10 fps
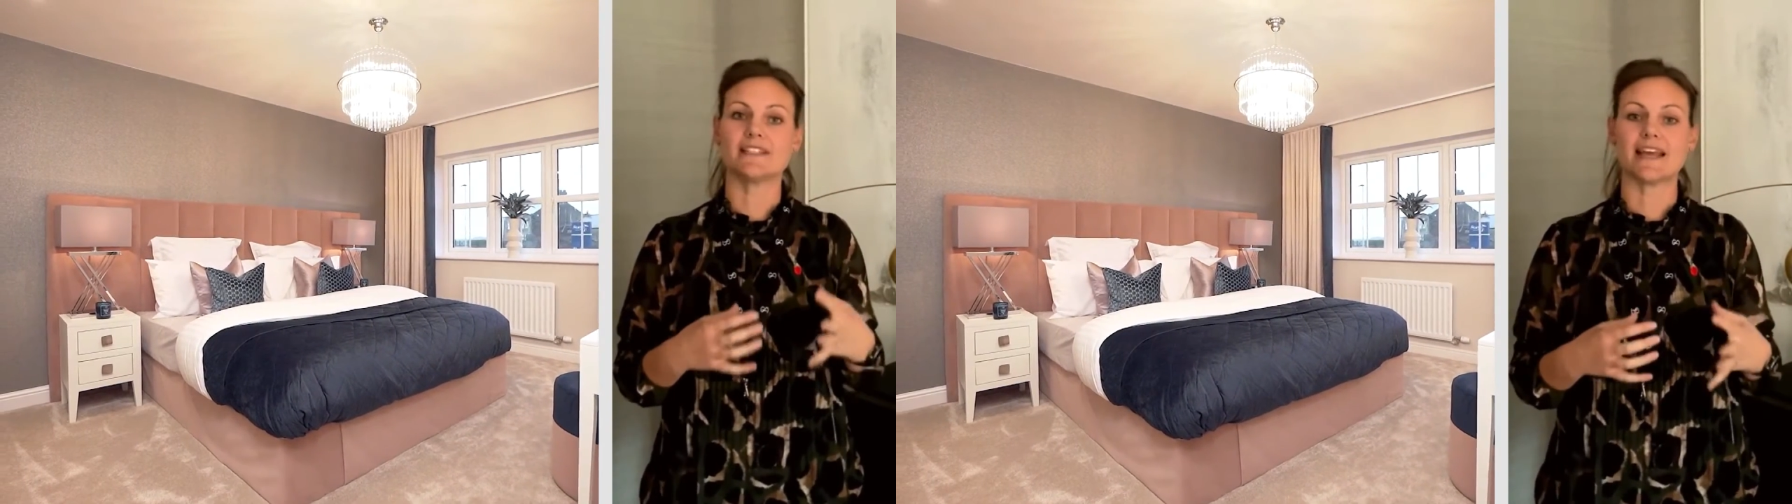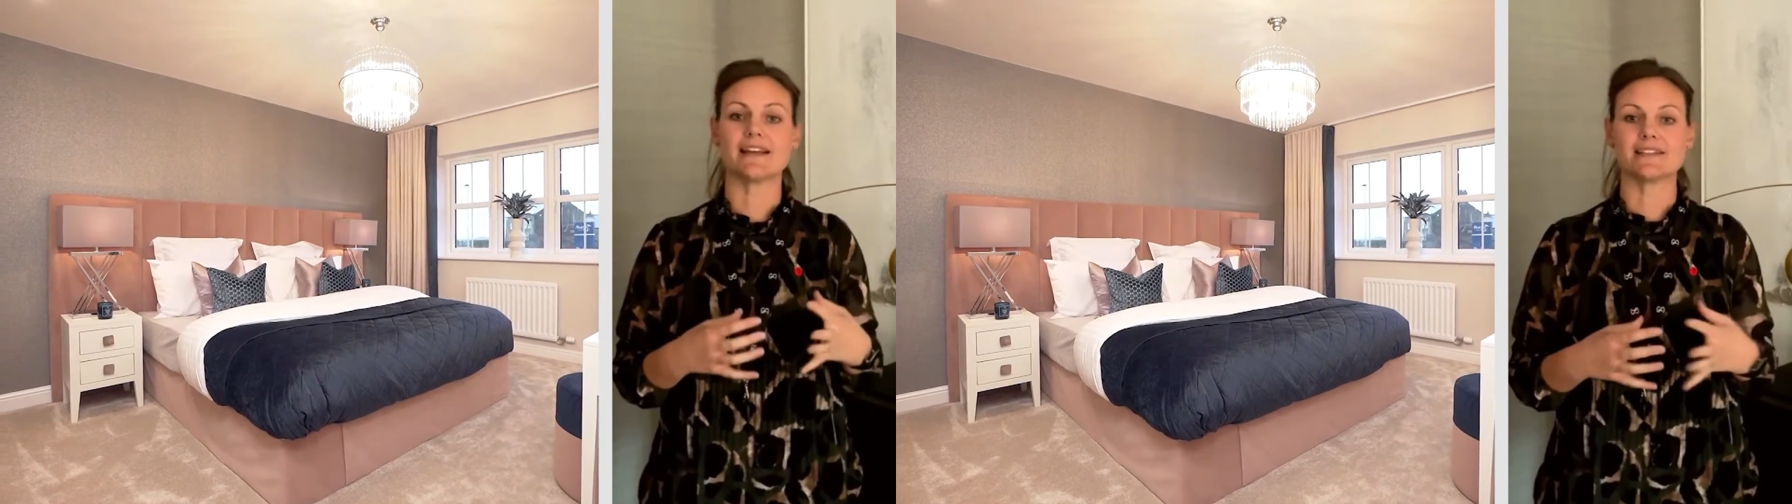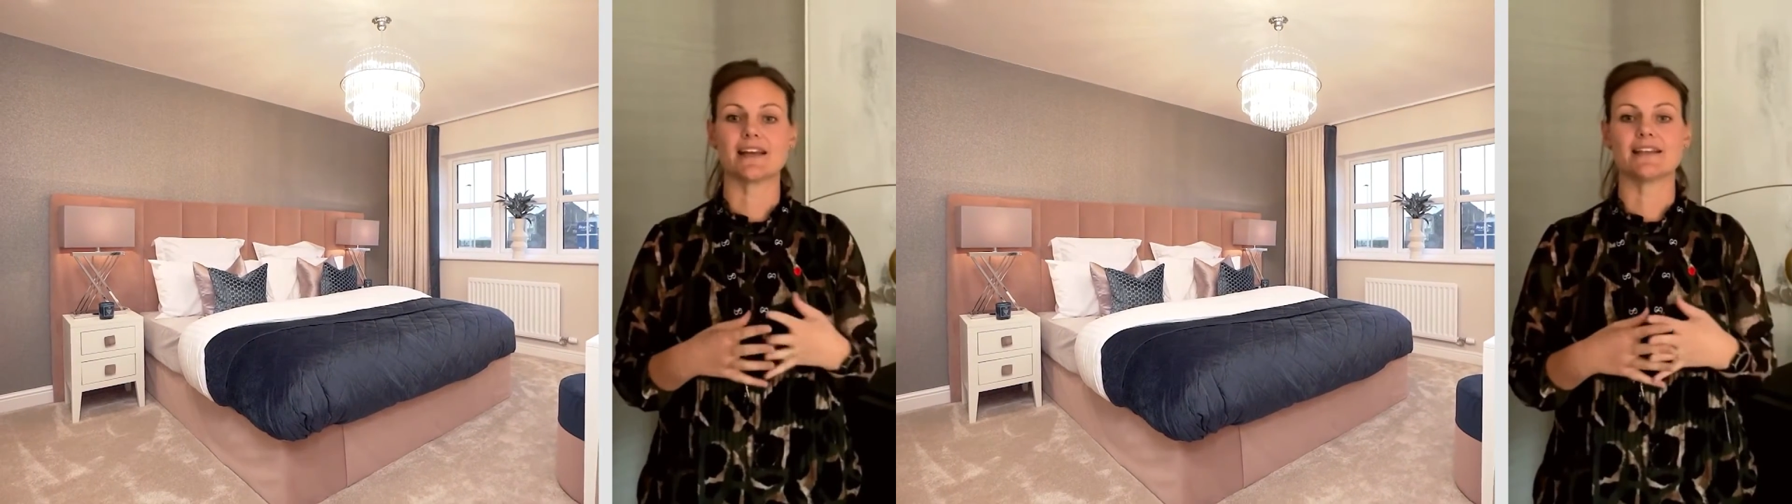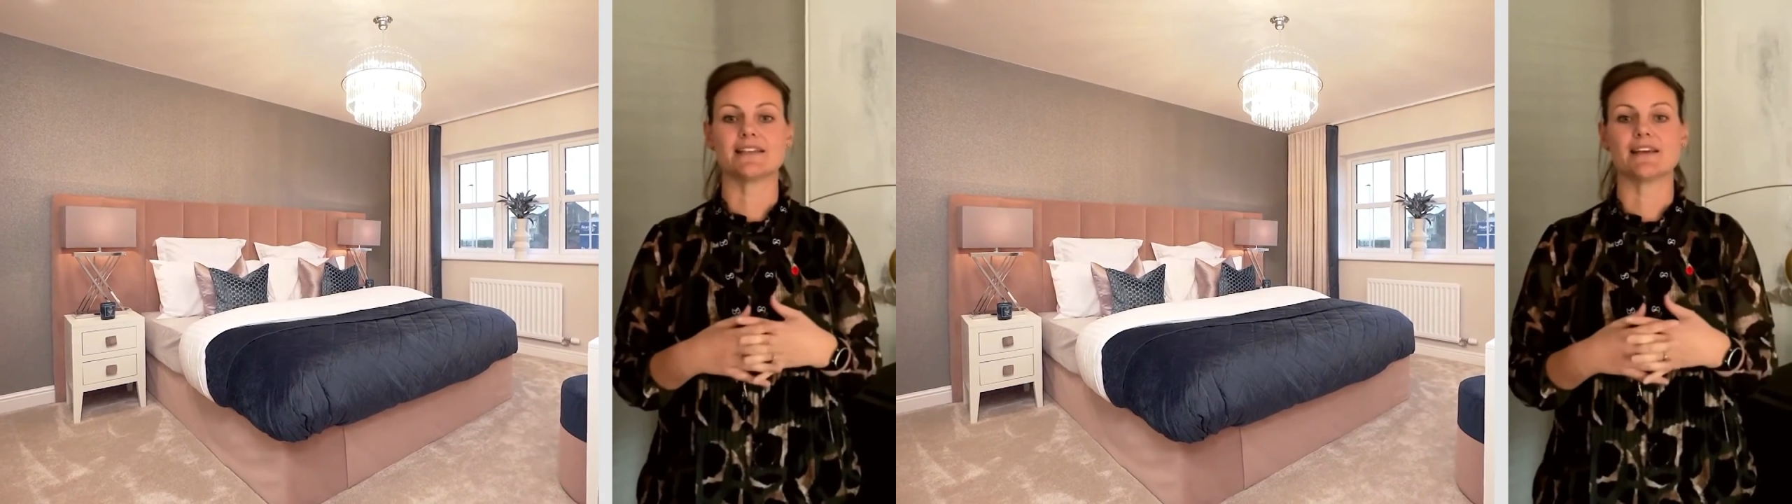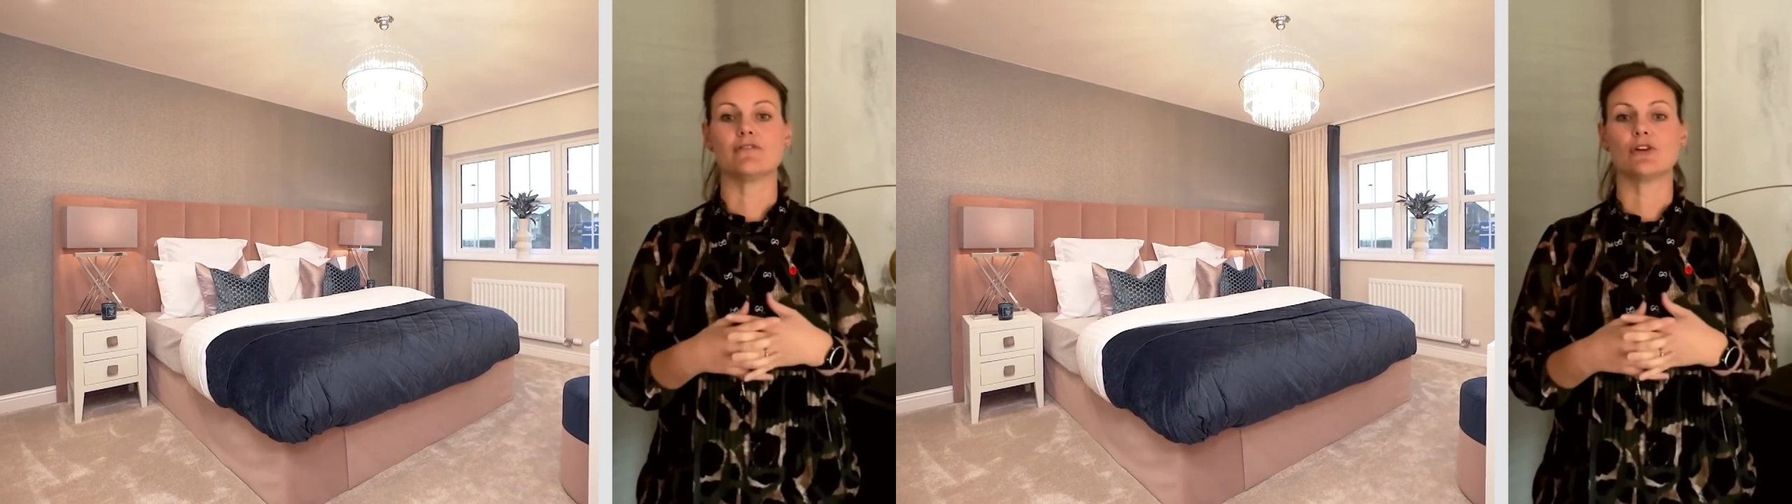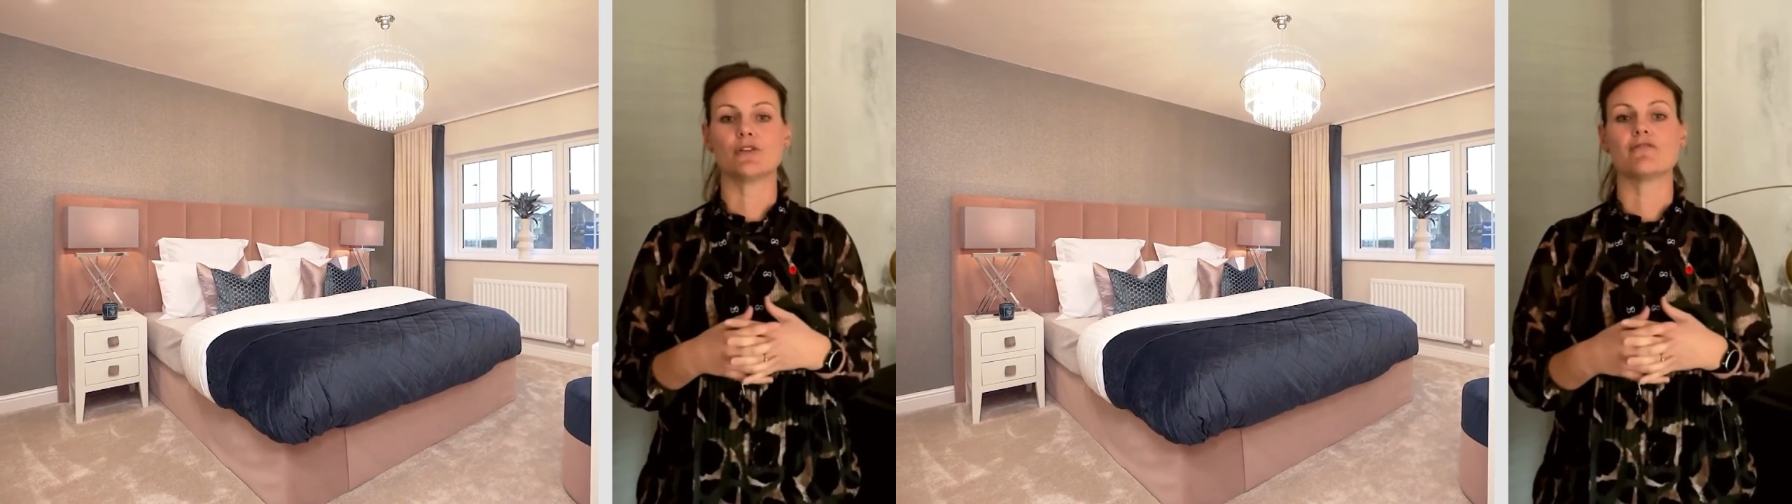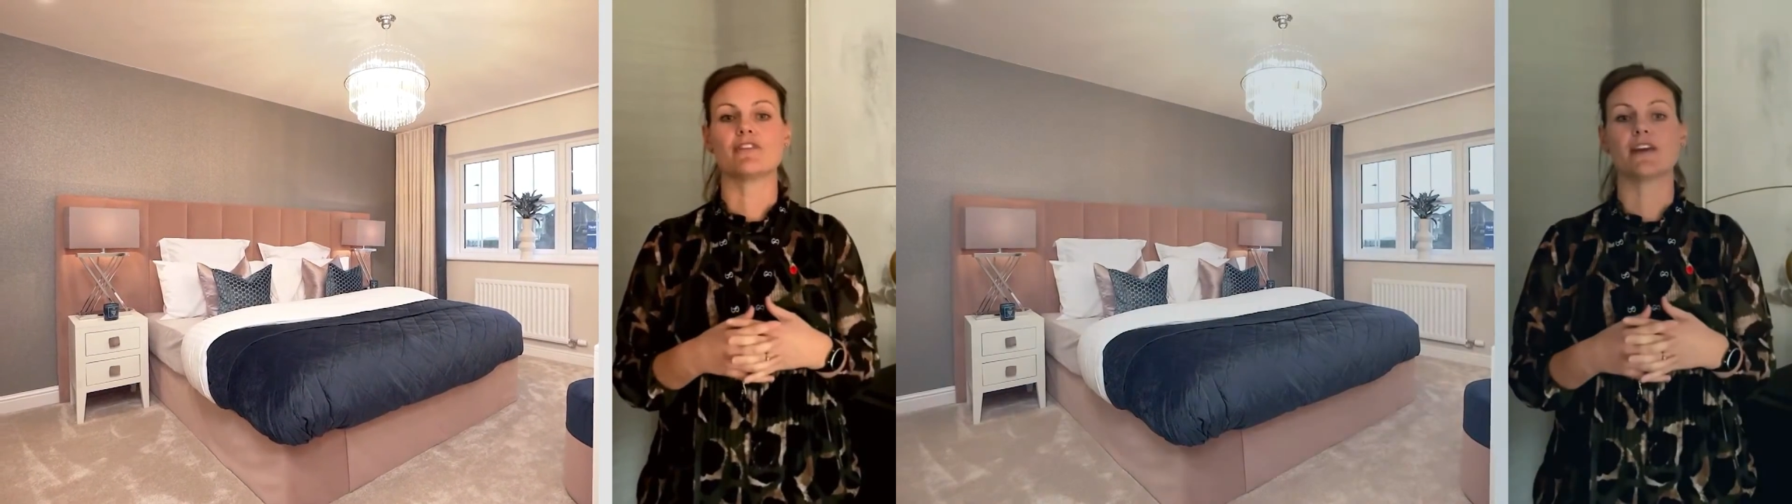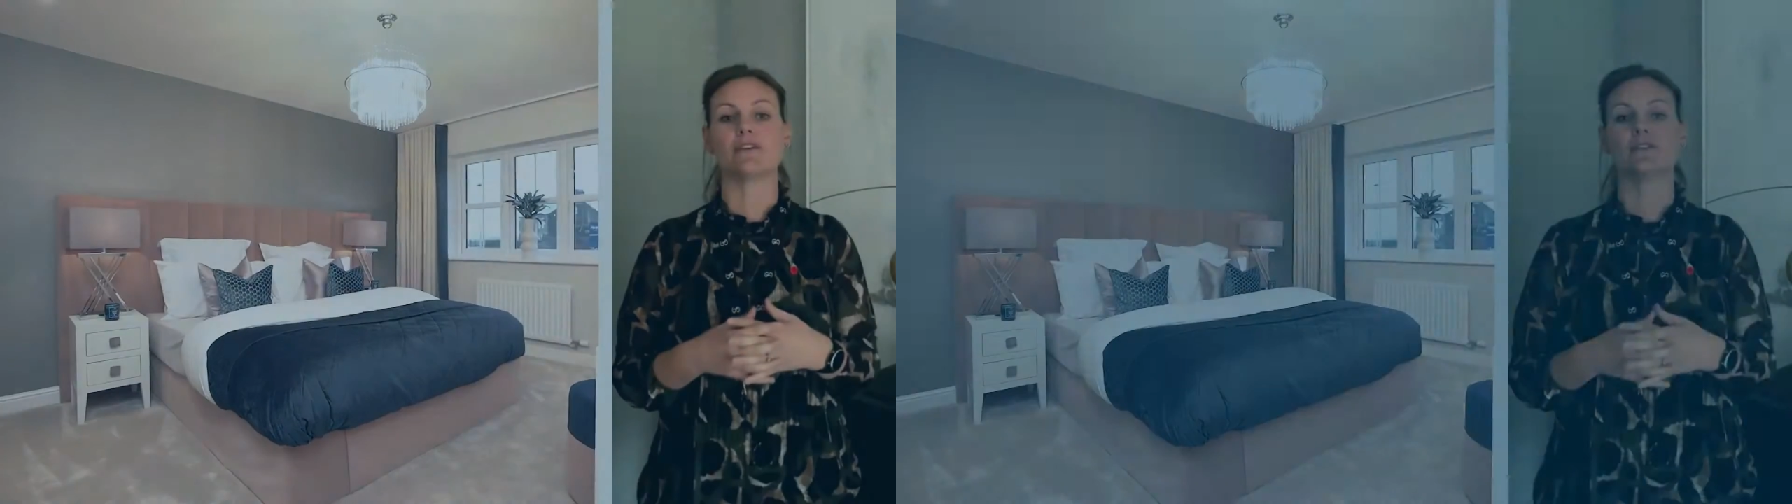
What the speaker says: executive look and feel.